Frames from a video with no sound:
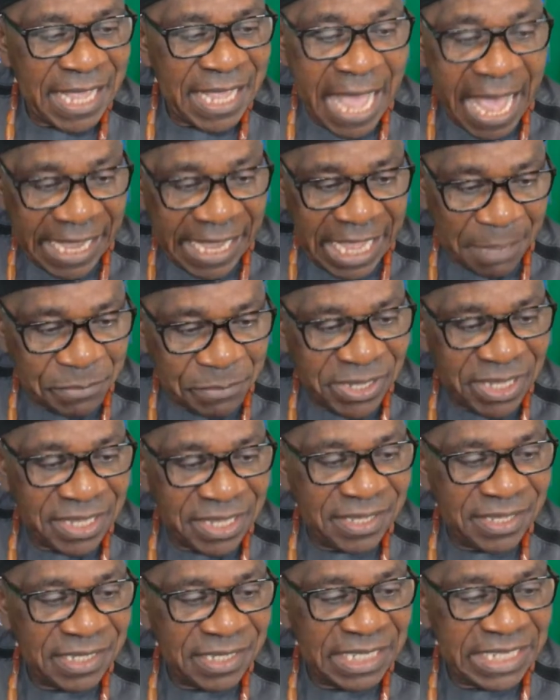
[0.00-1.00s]
Agabi,
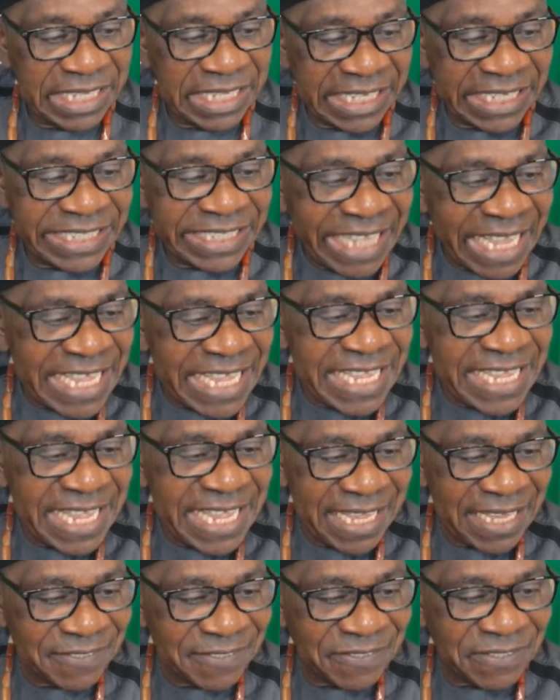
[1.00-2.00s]
in 10
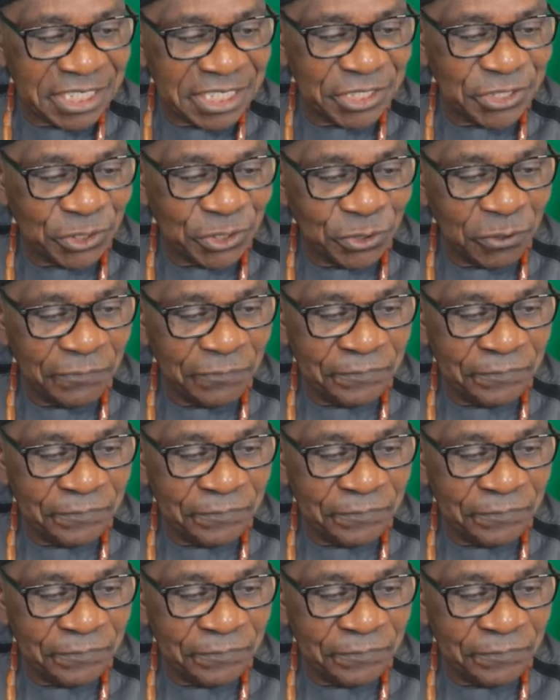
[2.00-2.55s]
years since you